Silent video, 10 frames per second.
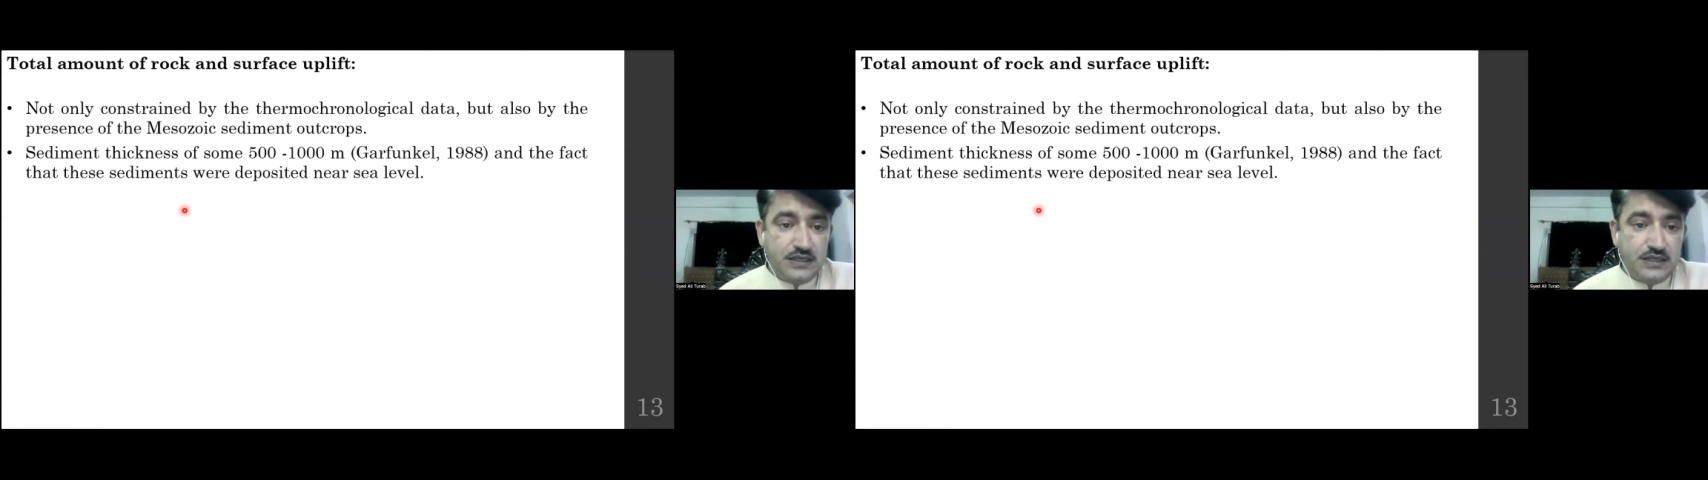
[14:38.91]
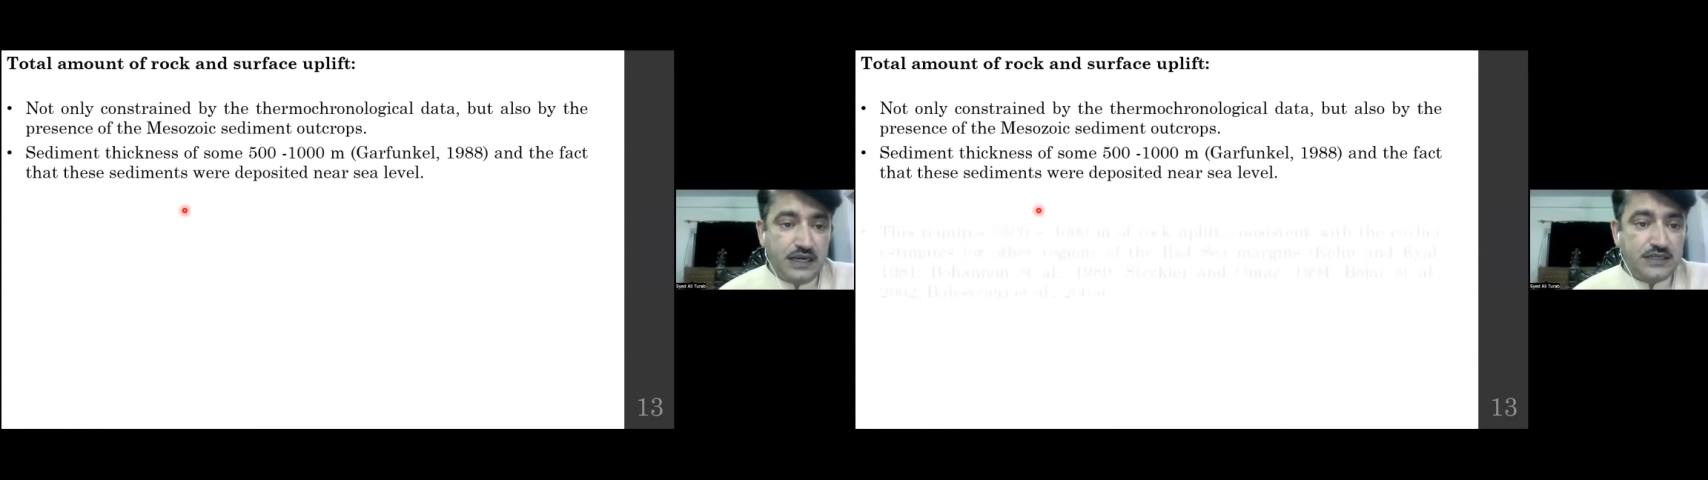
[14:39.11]

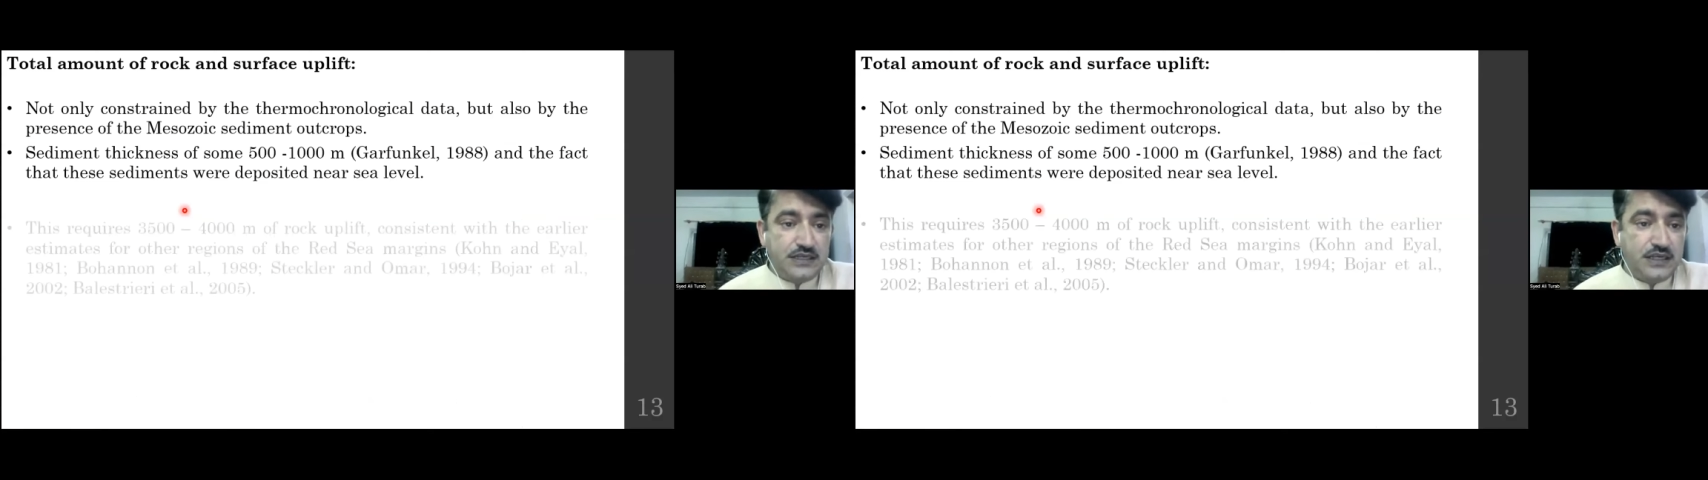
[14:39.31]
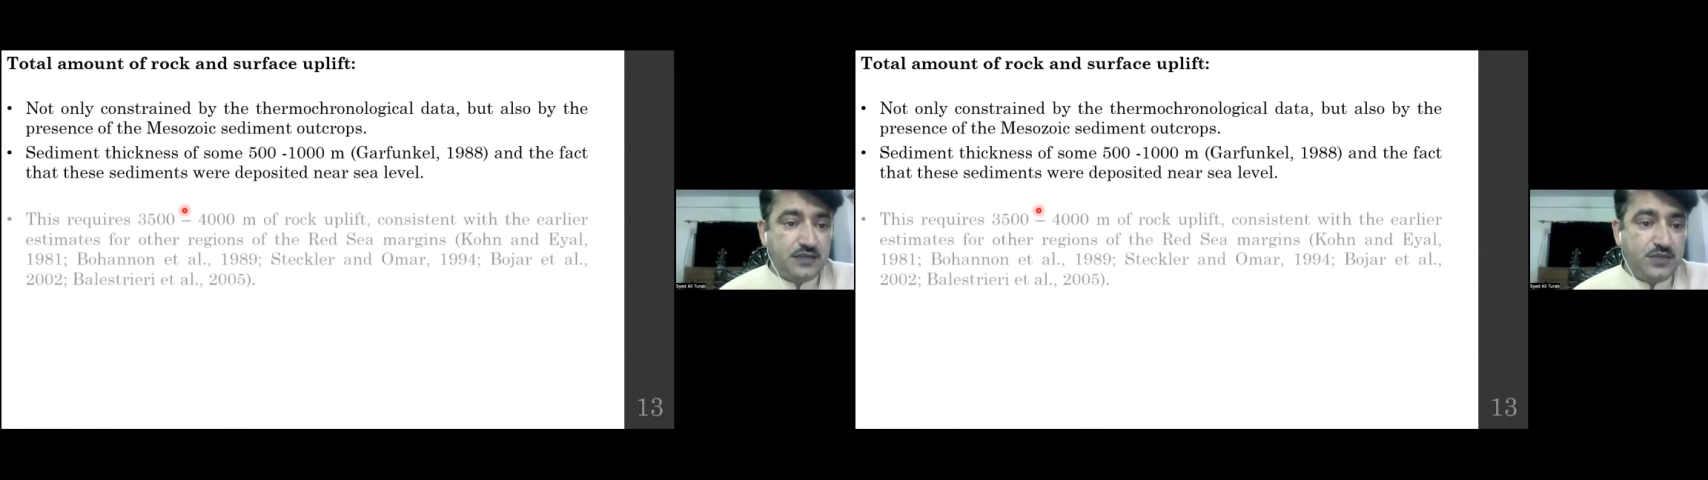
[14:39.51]
had
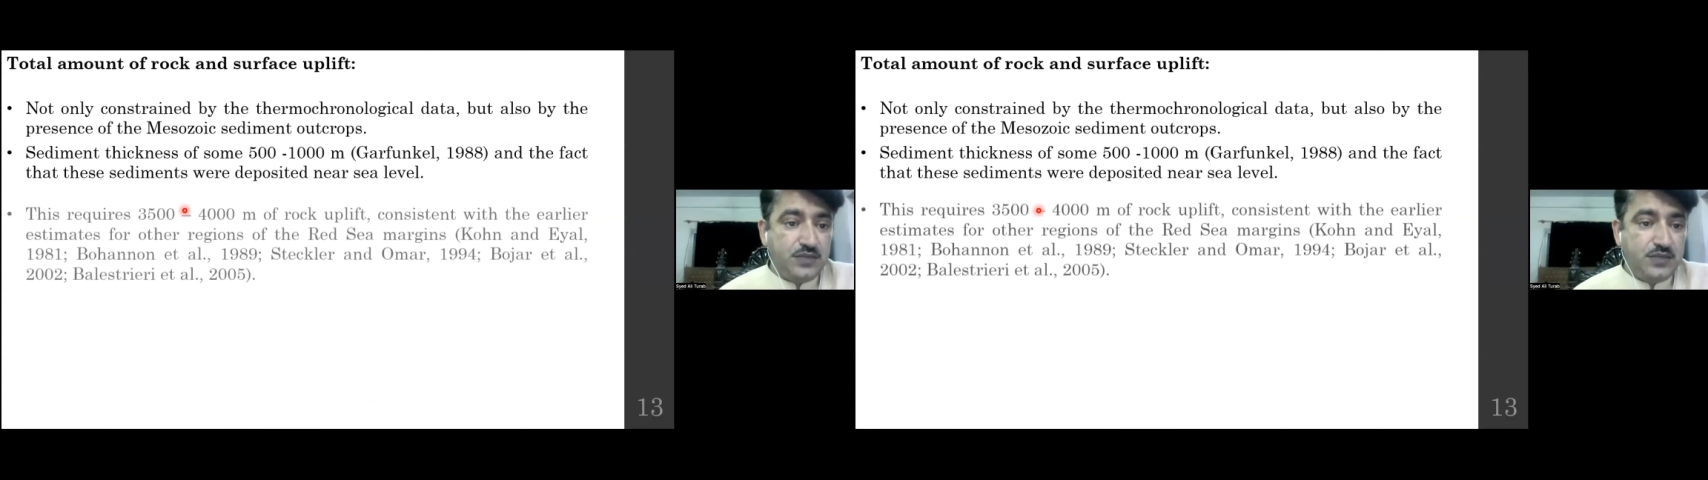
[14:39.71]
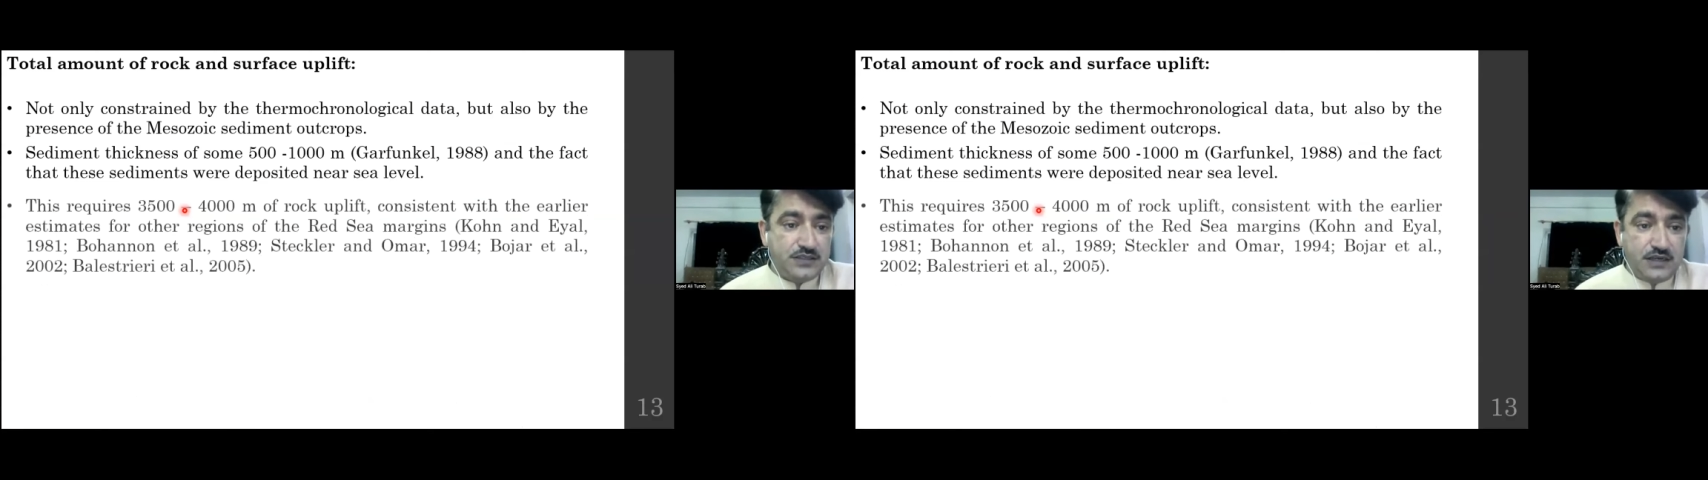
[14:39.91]
taken
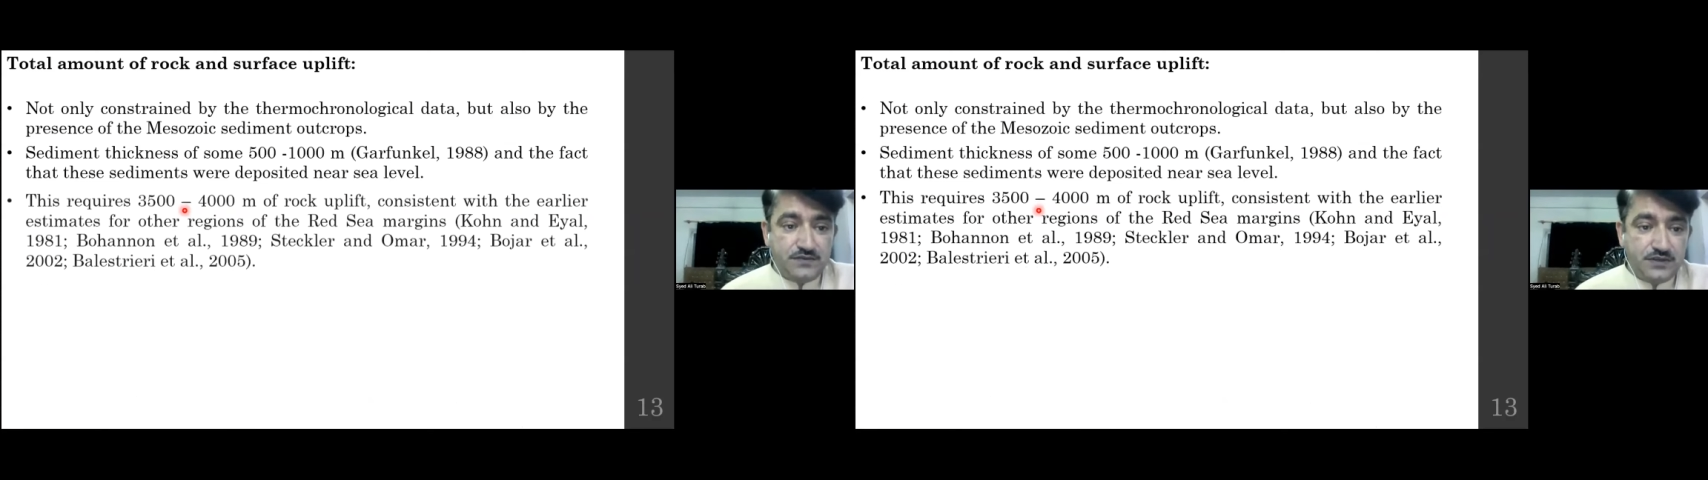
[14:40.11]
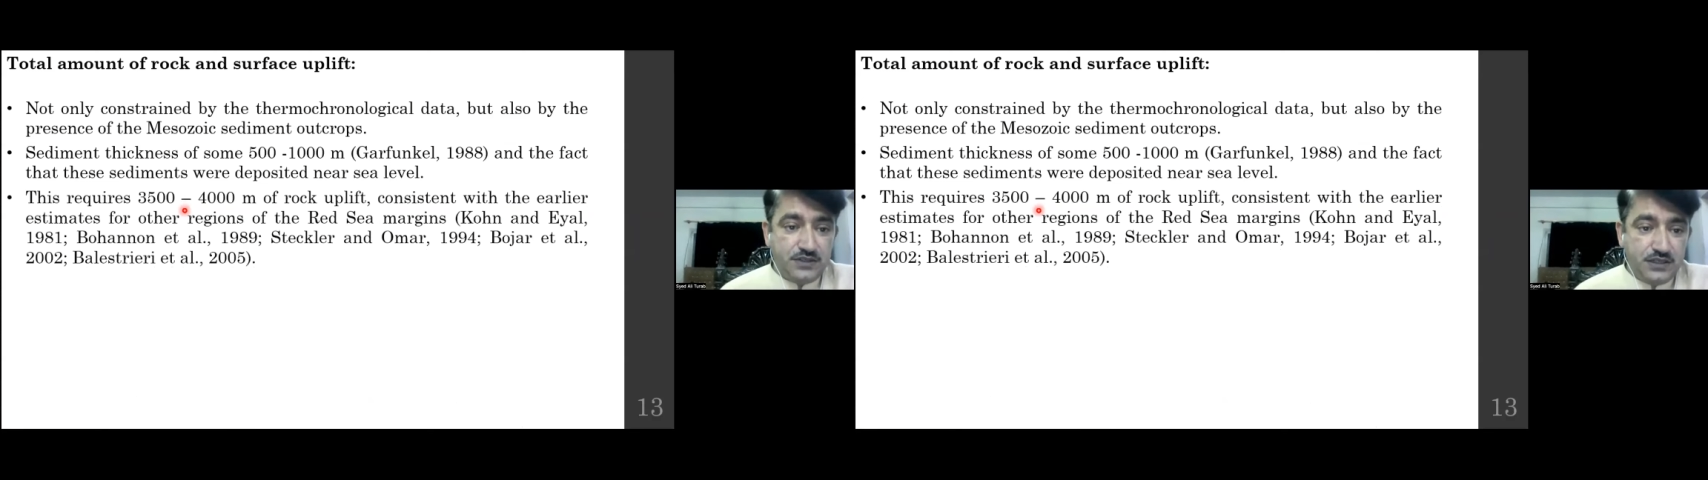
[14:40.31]
place
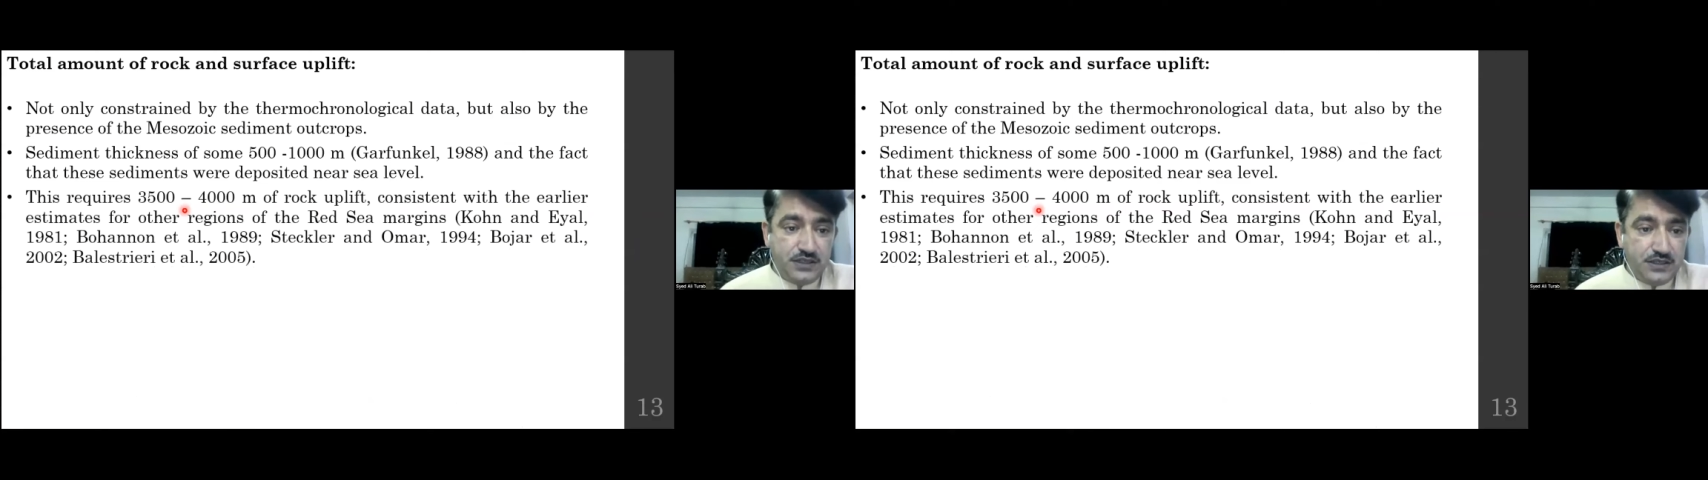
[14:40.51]
after the